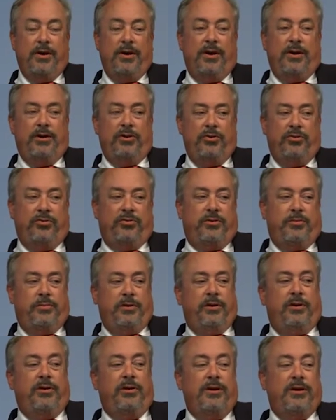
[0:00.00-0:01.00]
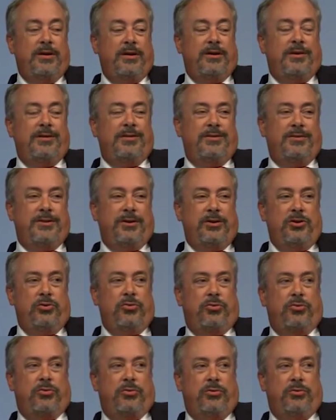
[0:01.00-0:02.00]
And it used to be that
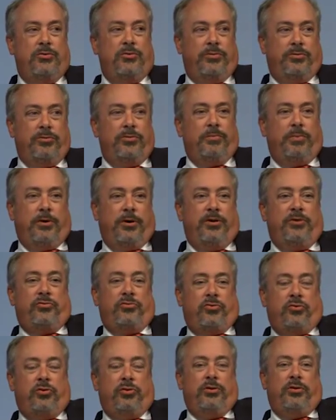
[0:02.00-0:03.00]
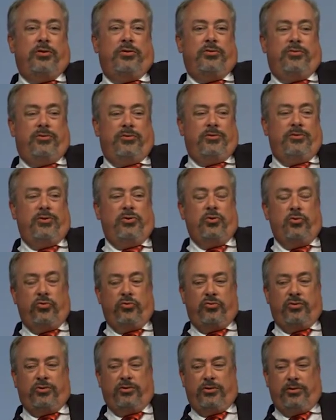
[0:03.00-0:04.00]
you third parties couldn't
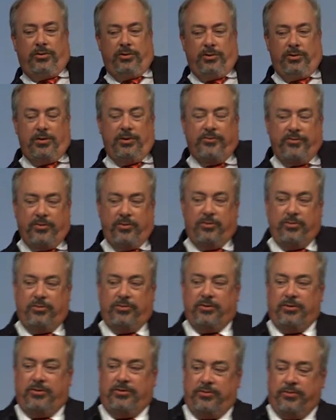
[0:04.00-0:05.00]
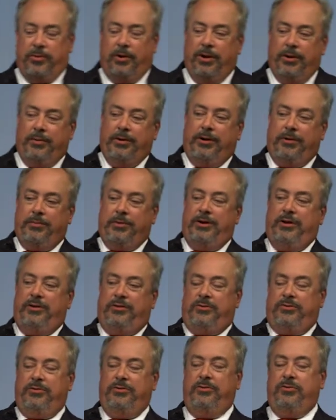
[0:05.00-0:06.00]
use even use their small amount of money
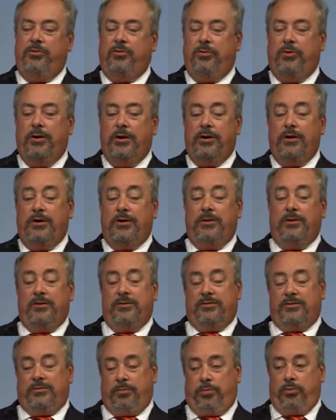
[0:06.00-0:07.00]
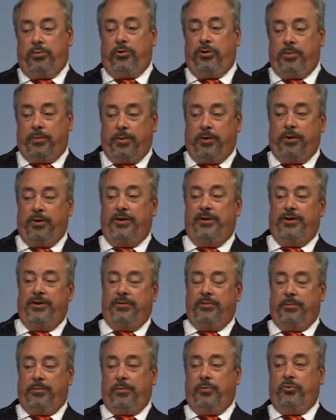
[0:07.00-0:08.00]
to support a party
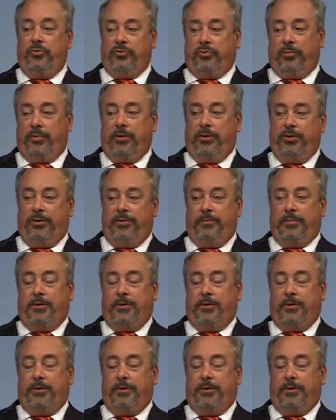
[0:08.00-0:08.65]
or oppose a party.